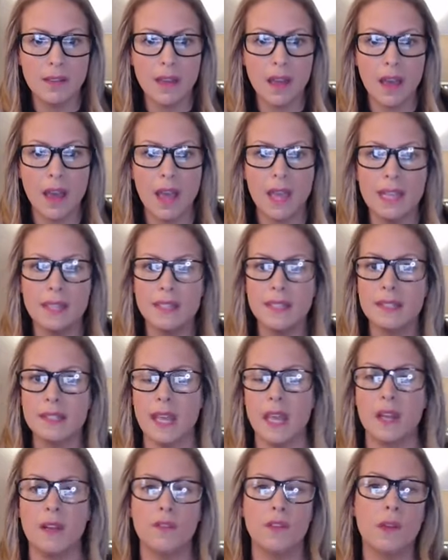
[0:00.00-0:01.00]
Uh,
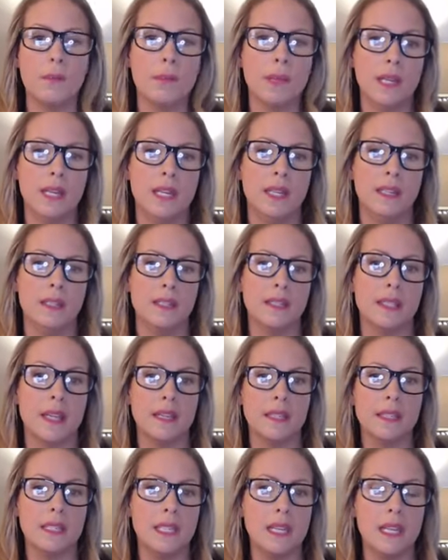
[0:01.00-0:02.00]
instead of complaining to
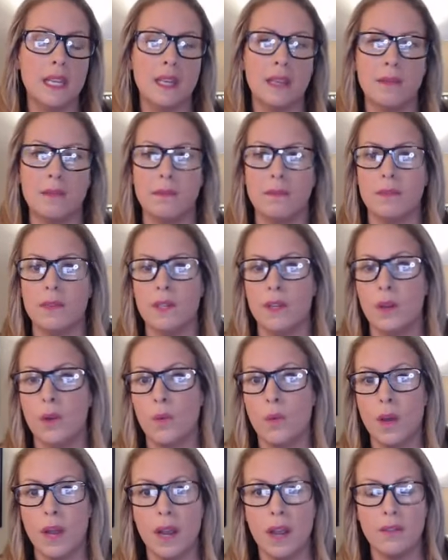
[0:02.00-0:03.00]
Scentsy and you know
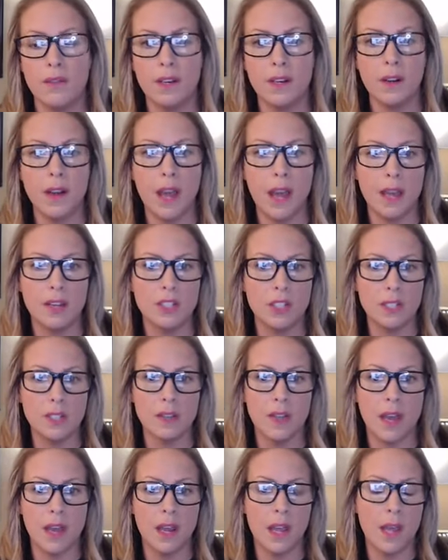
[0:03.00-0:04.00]
whatever, I just
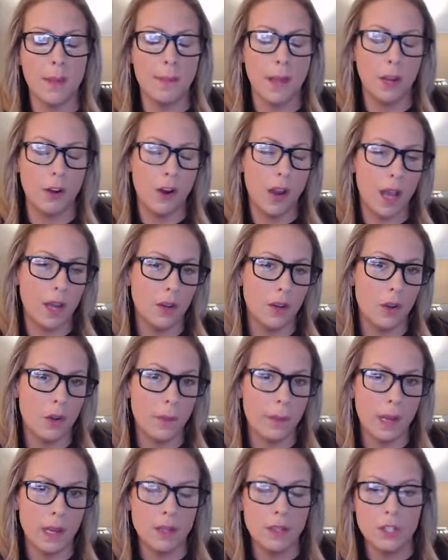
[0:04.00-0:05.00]
got up. I cried a whole
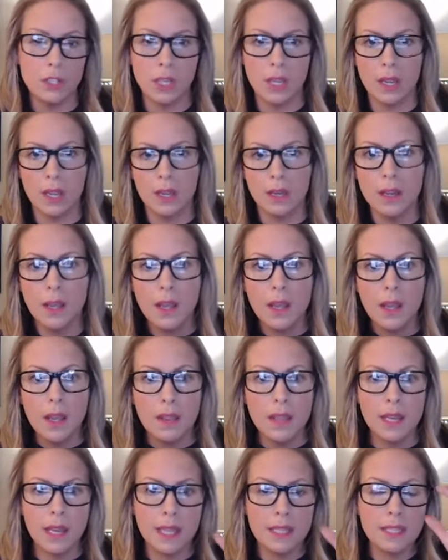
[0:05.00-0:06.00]
bunch, and
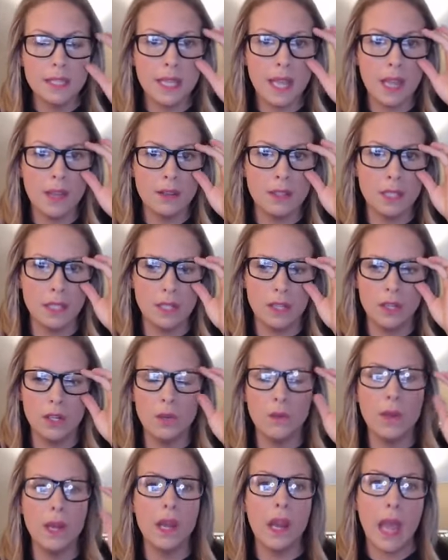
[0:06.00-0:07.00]
the next day I was like, you
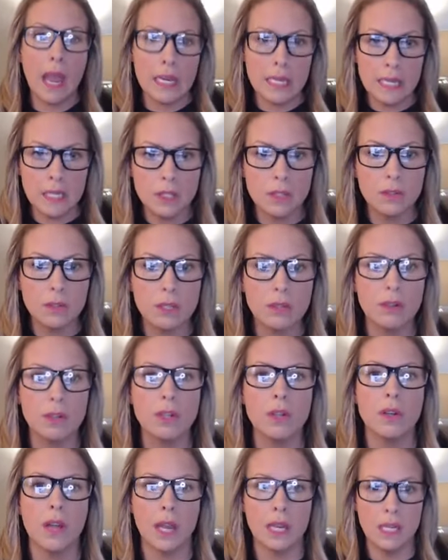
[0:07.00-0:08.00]
know what? I need to
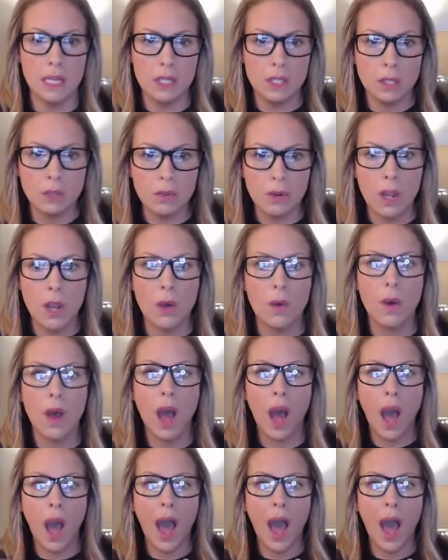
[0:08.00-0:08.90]
recruit. I need to grow.